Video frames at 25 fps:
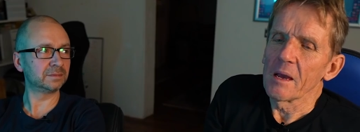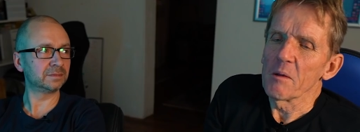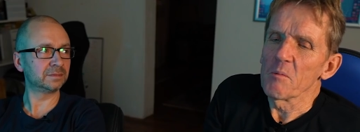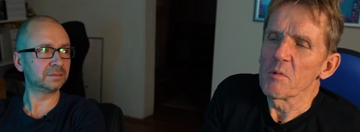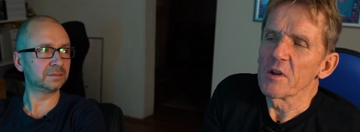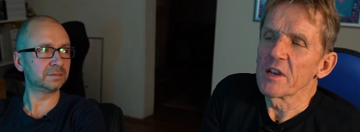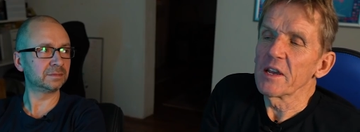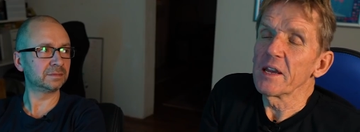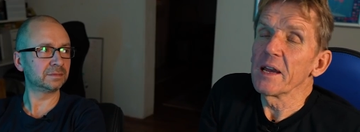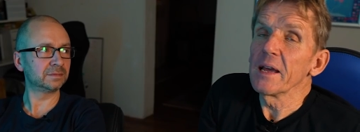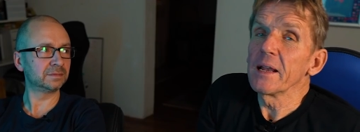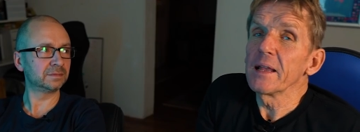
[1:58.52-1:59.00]
Speaker 1: They
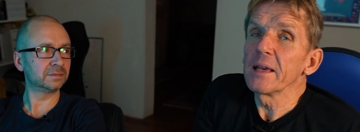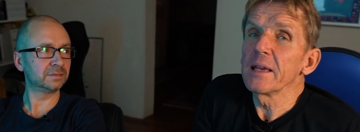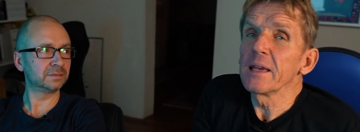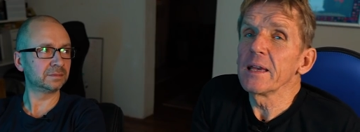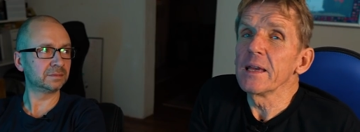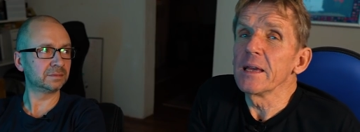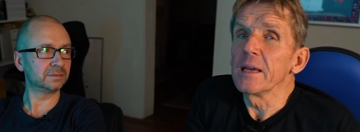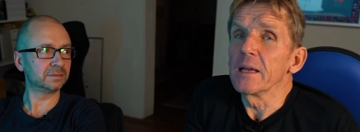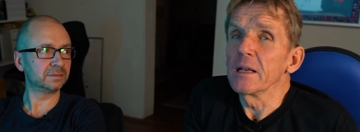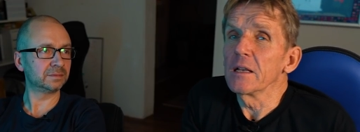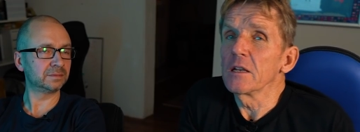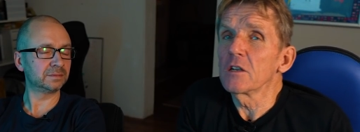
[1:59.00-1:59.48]
were getting
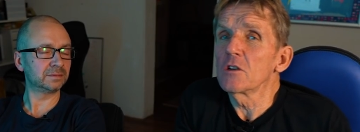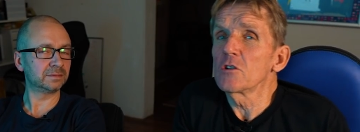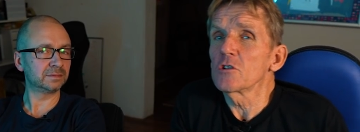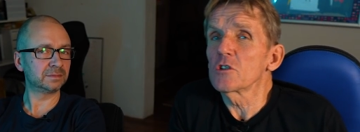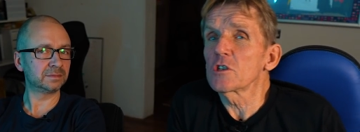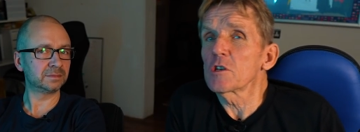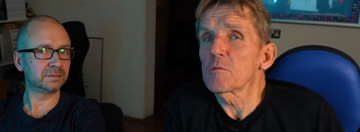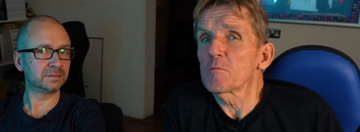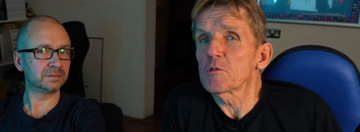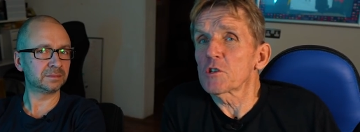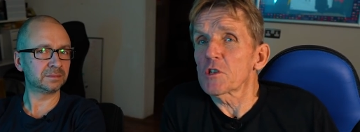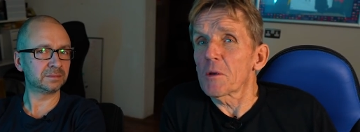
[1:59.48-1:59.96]
in
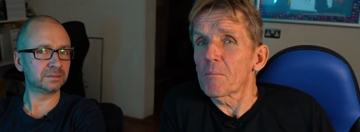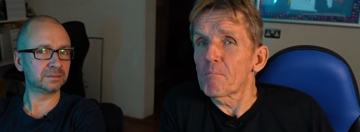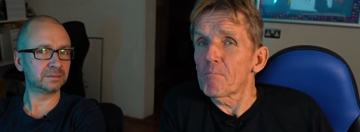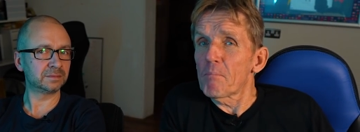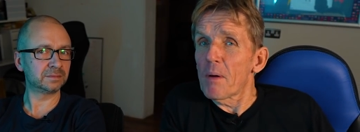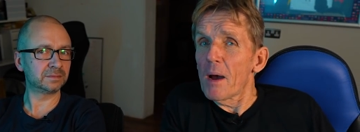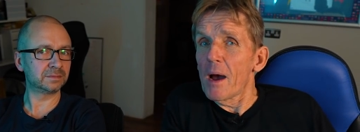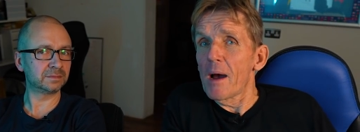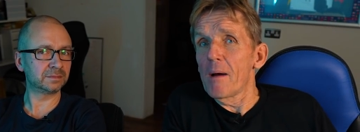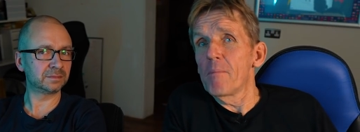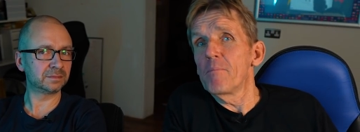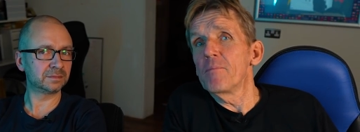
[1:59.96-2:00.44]
because there was a
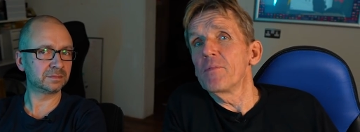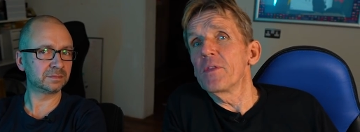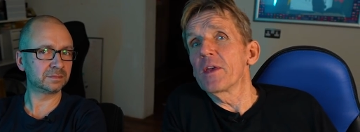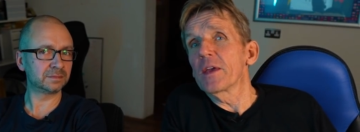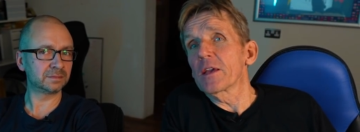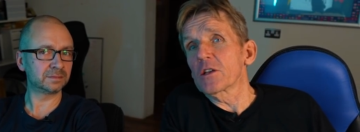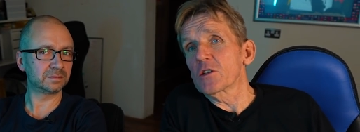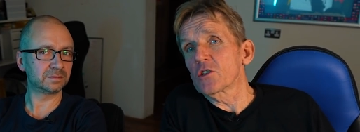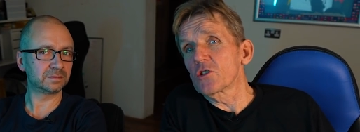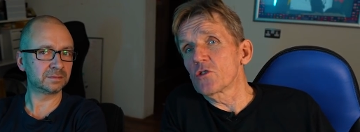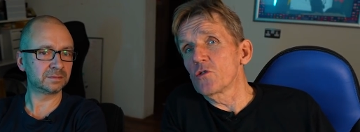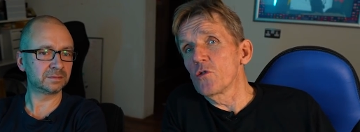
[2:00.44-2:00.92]
pub
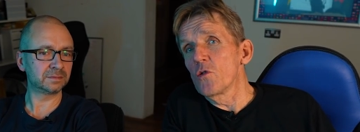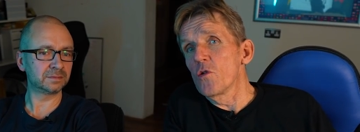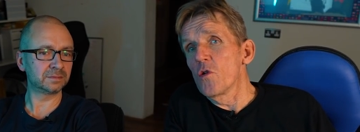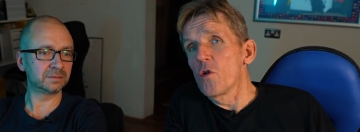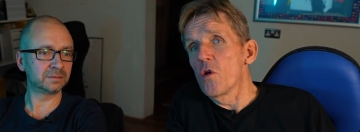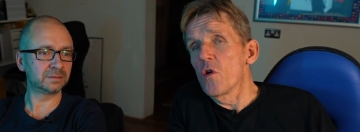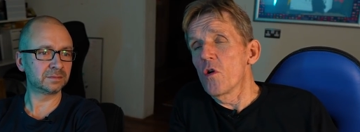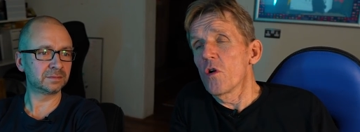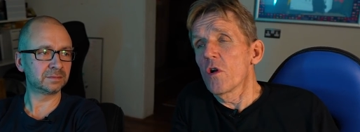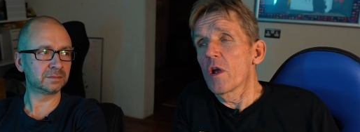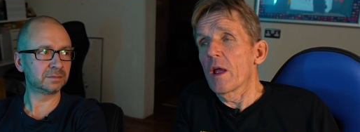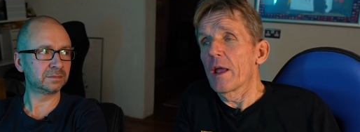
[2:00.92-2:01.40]
next
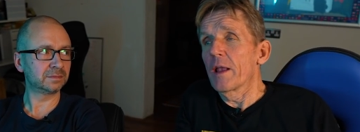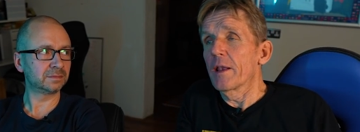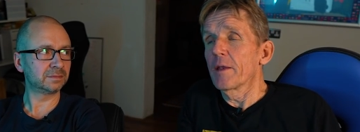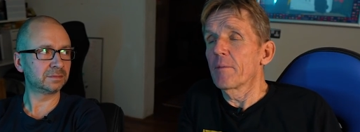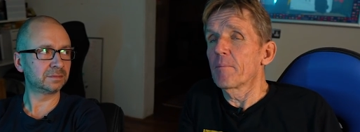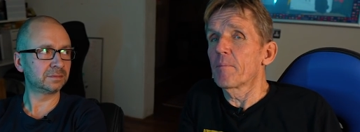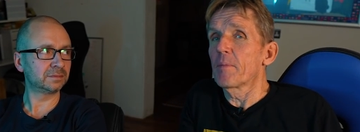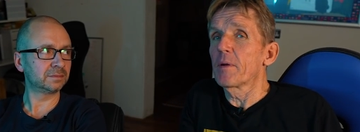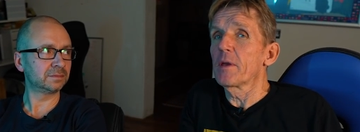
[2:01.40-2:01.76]
door and